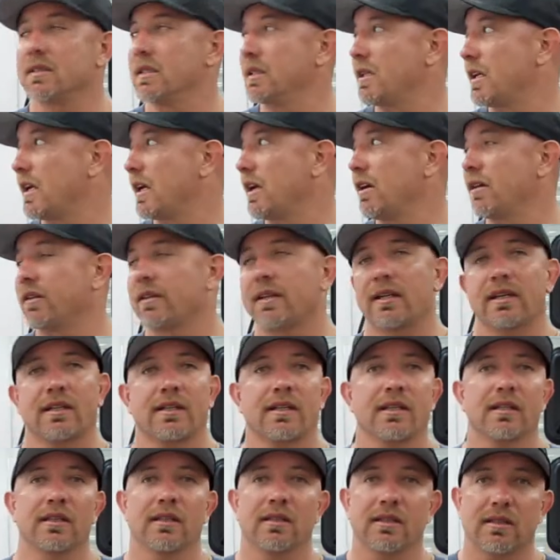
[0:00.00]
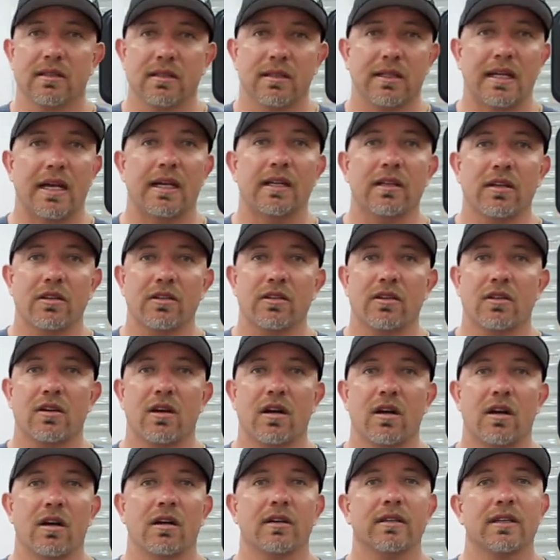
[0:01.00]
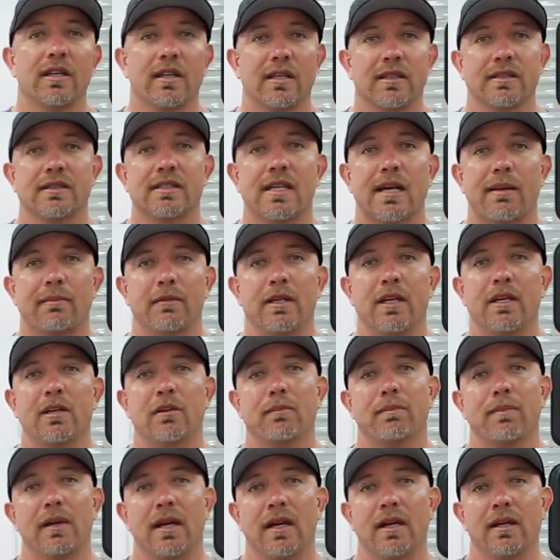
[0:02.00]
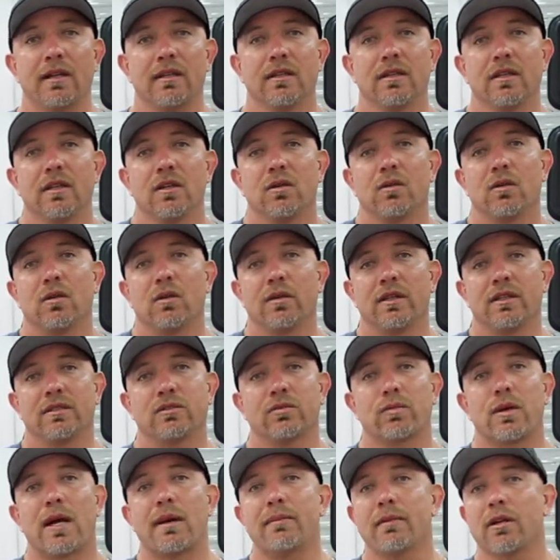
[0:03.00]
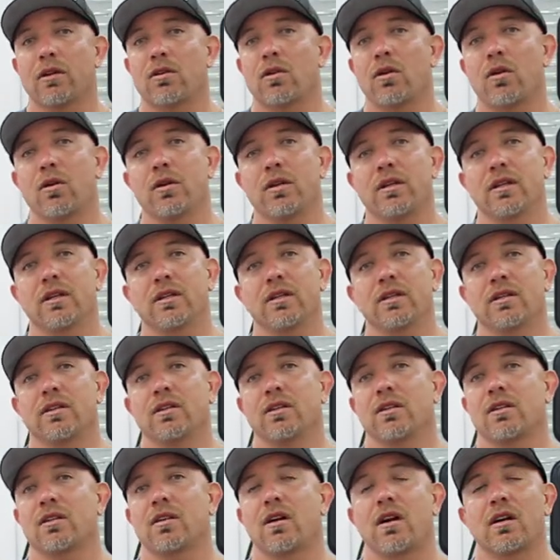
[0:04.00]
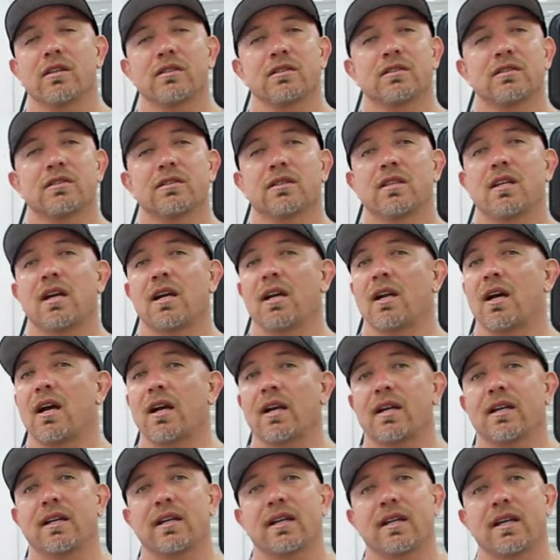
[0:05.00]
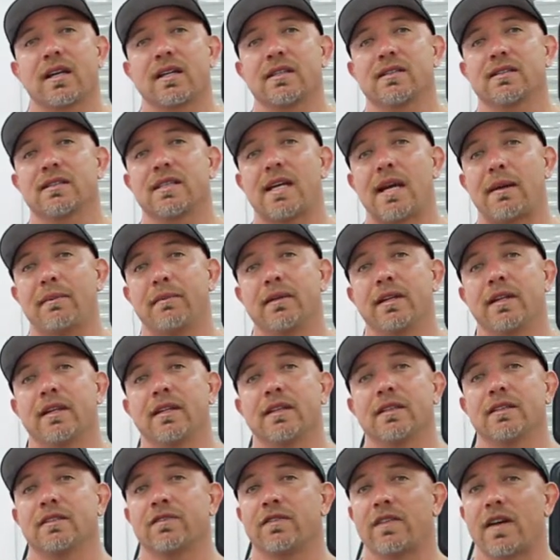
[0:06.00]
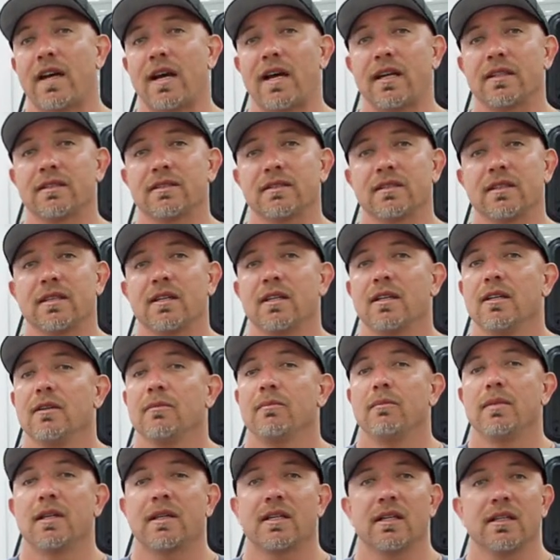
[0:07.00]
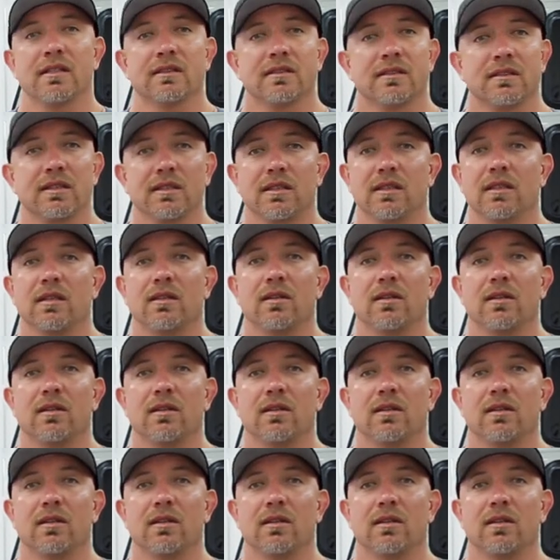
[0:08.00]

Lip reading: in the air that can land on your car and they contaminate your paint. But with a ceramic coating, your car's not gonna get contaminated as fast because